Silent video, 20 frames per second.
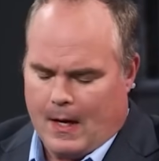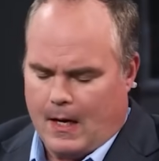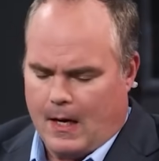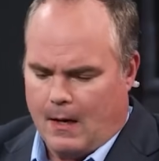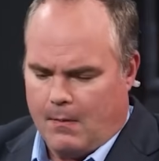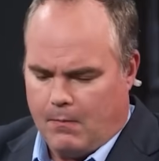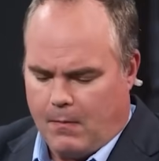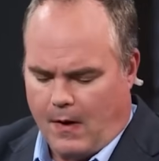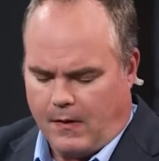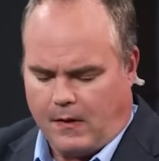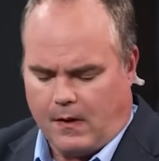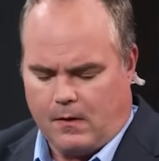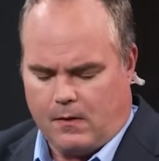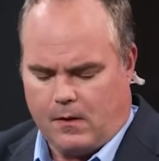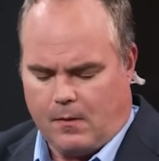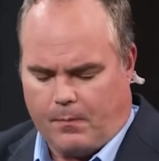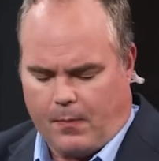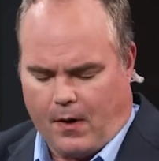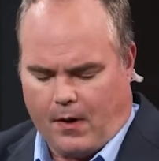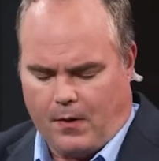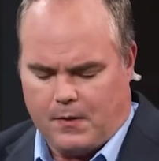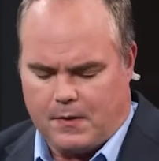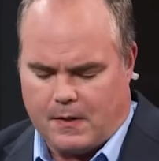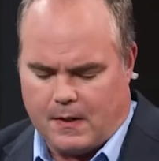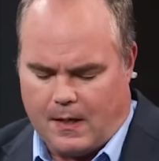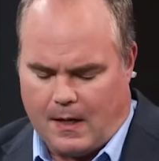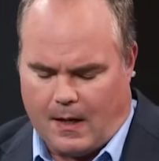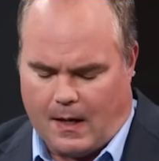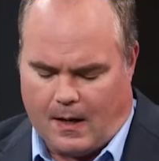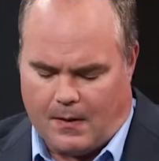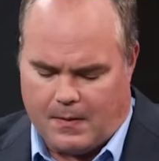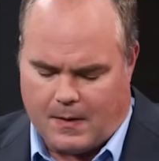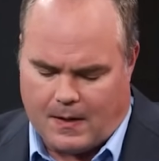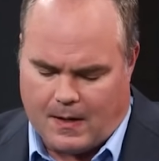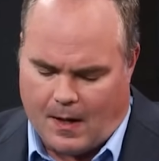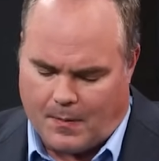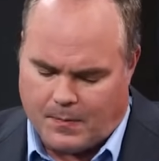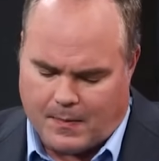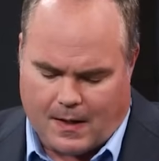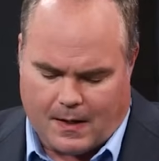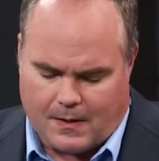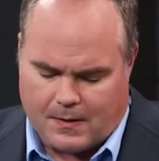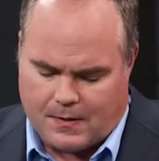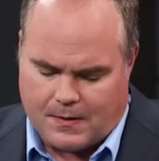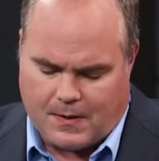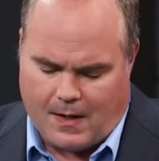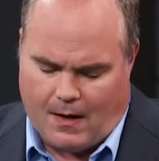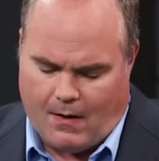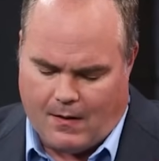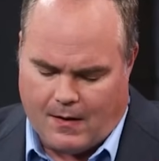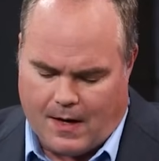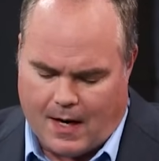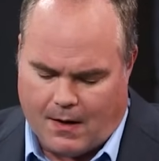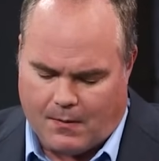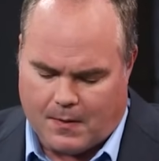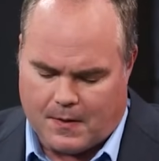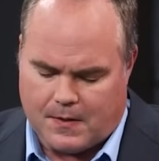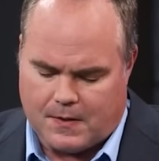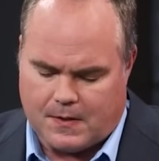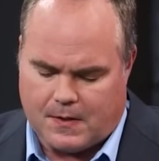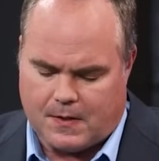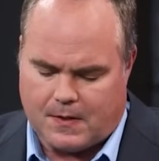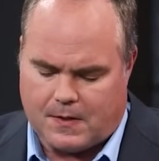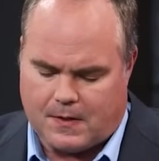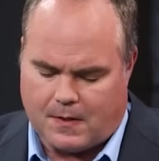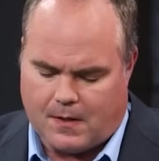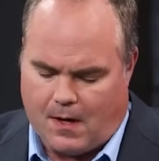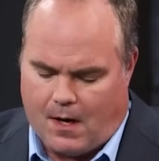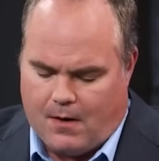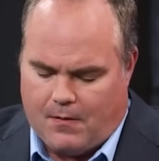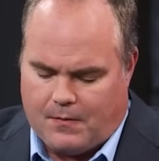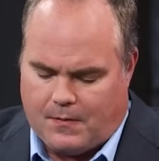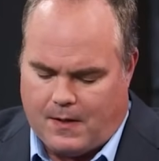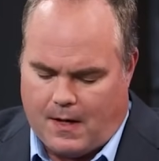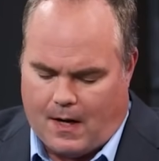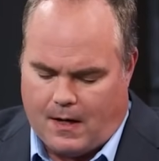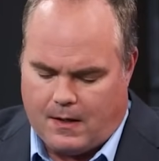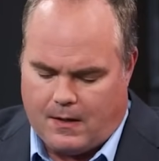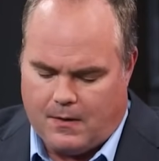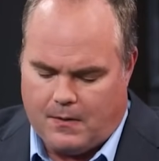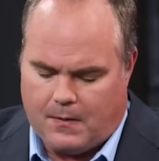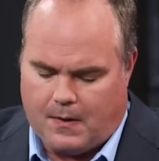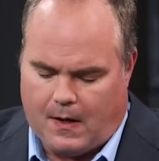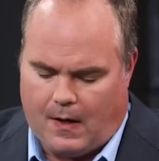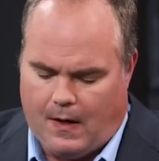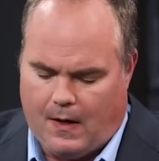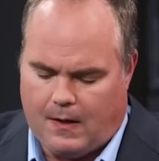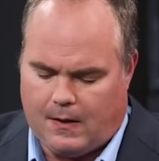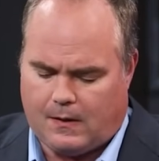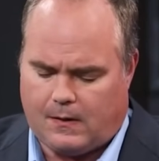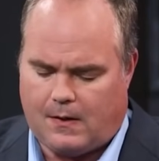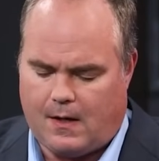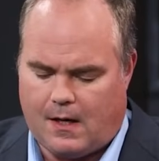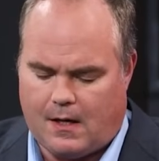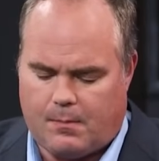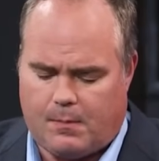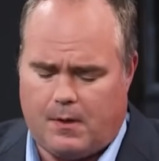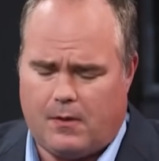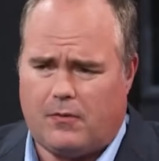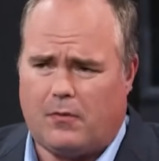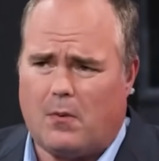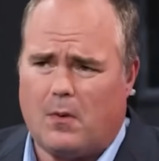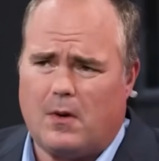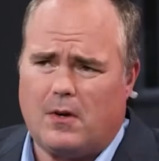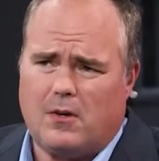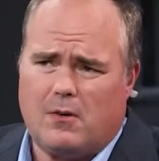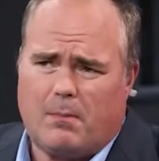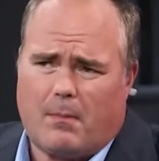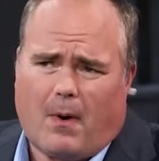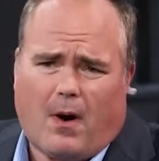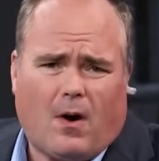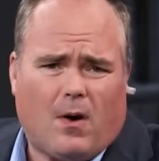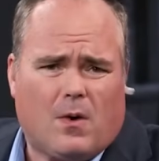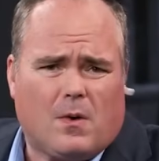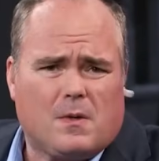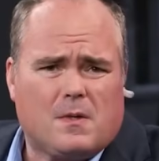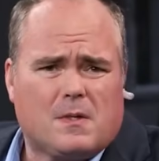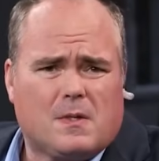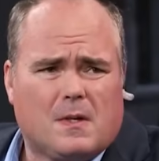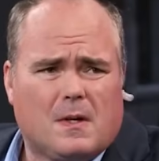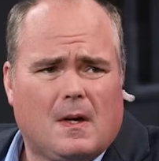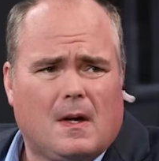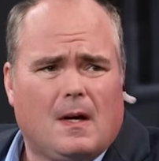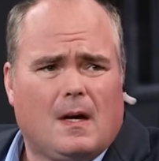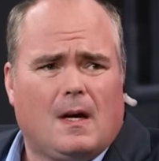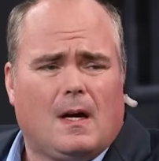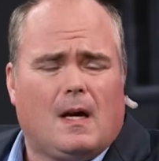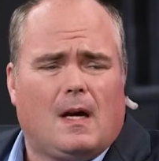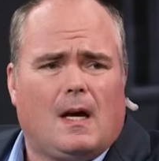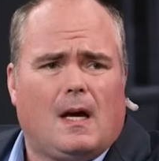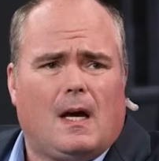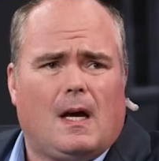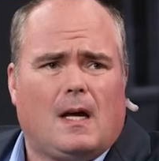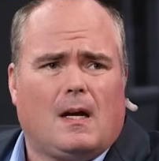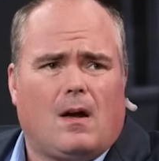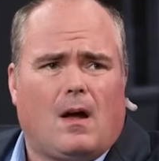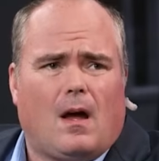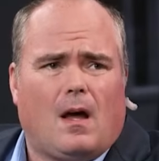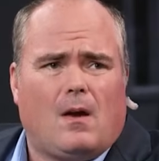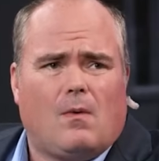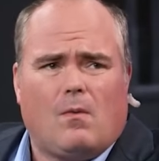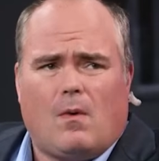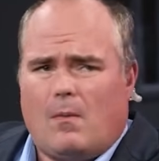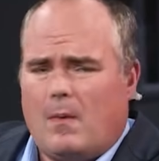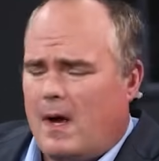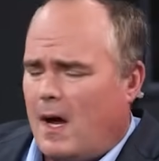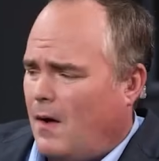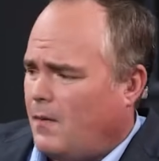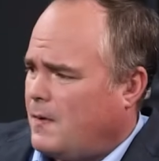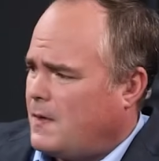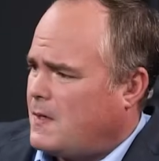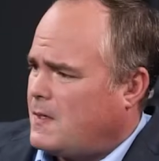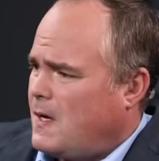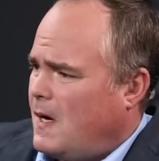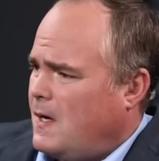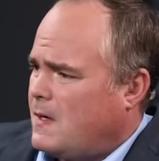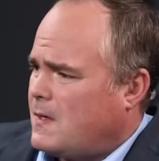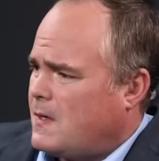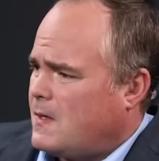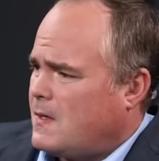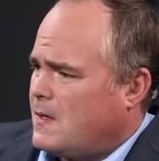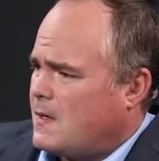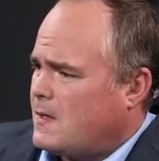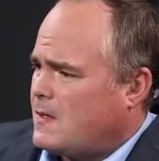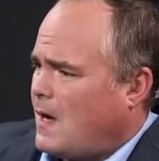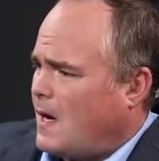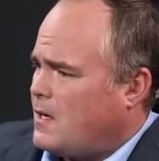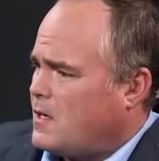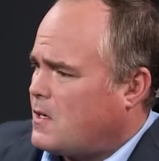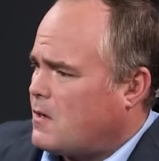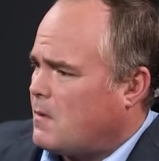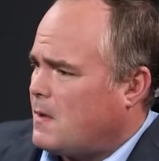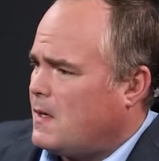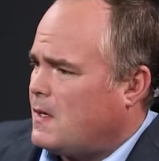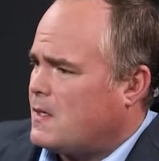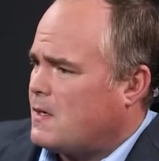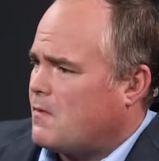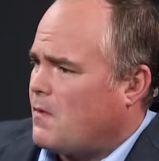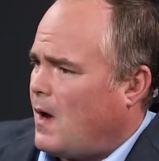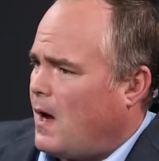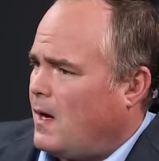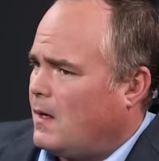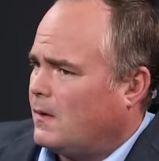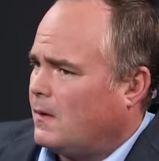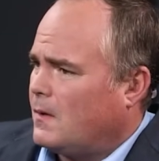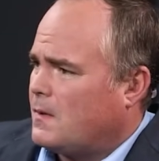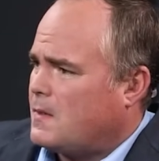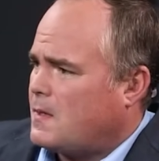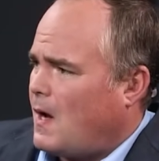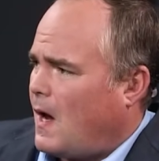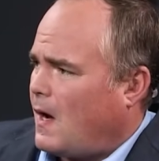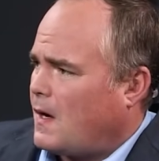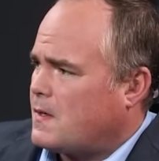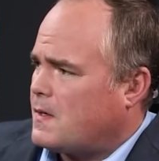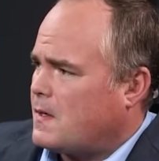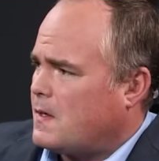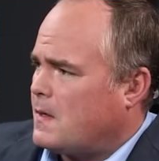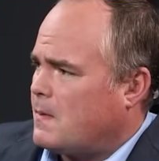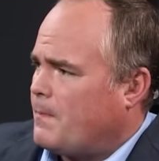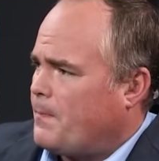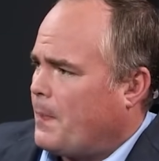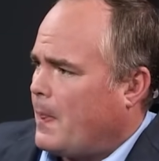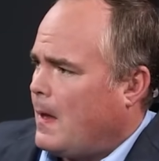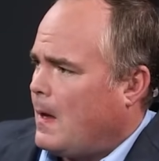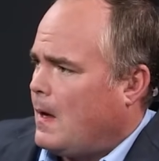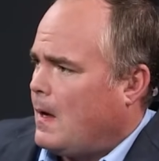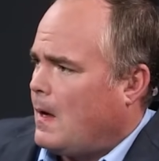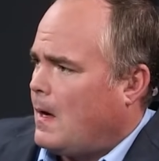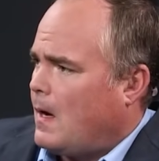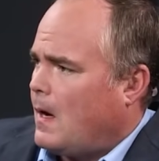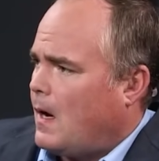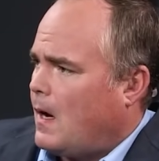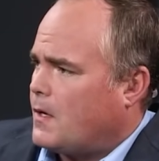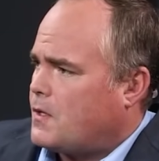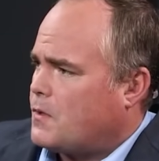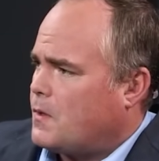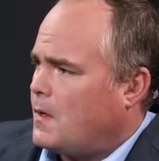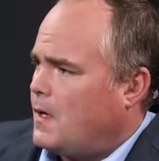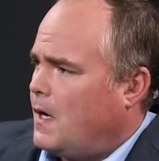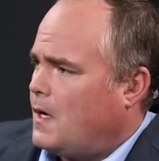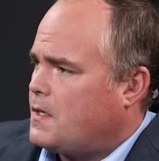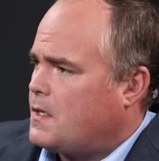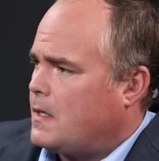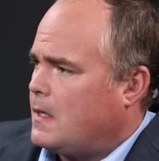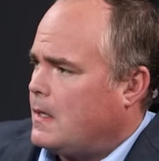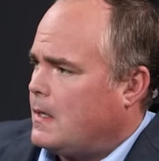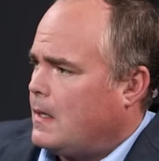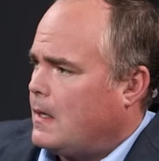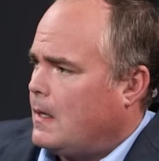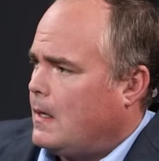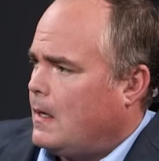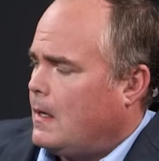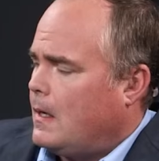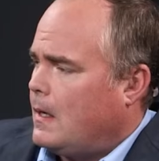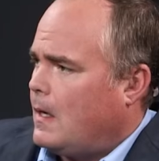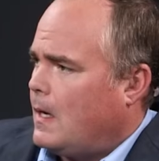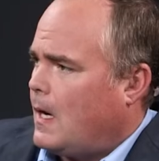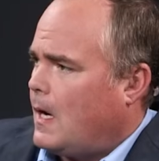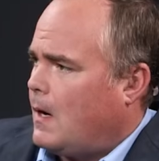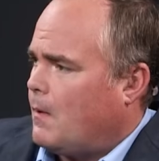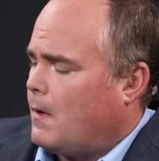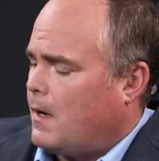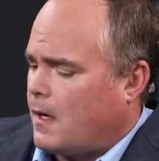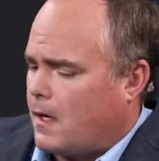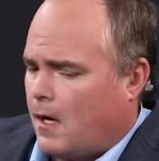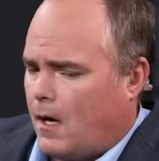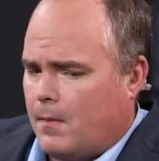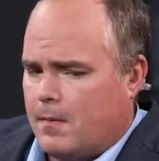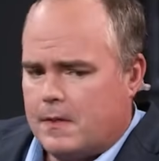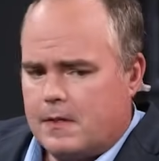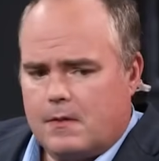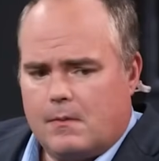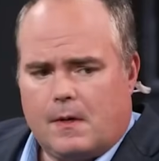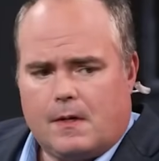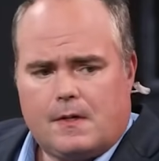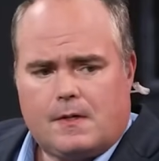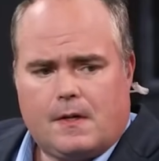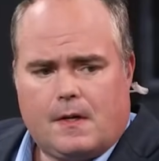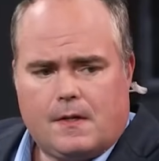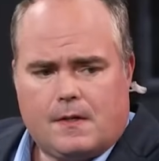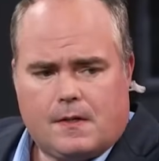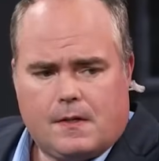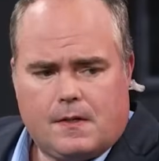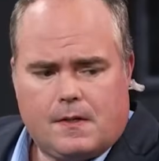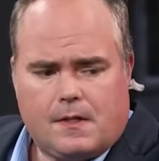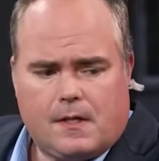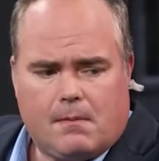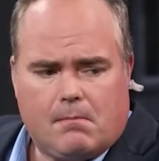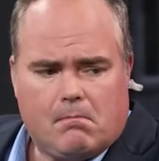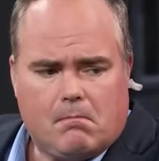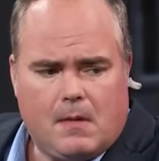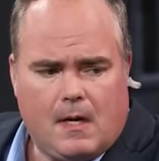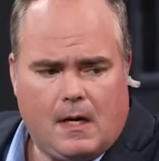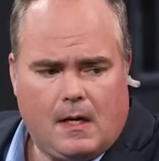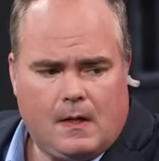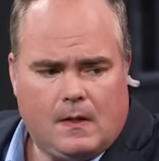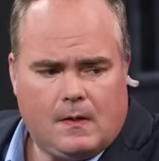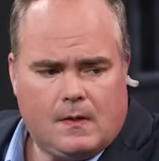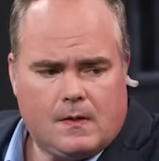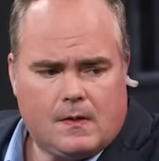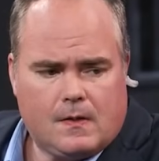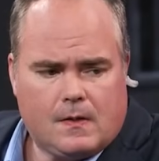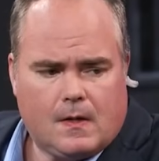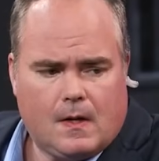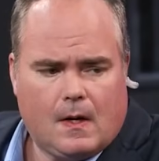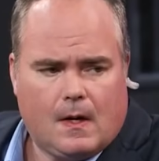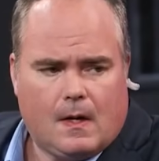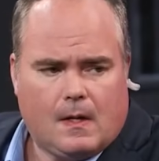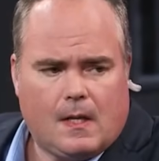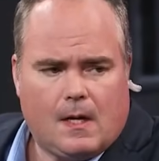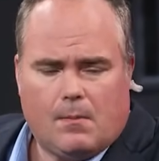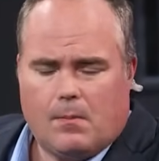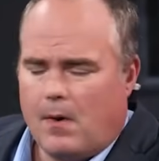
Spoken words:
But the post that I kept on staring at was just gov.uk, think before you post. And what we have to say is this is centuries of Anglo-Saxon tradition when it comes to what citizenship means. They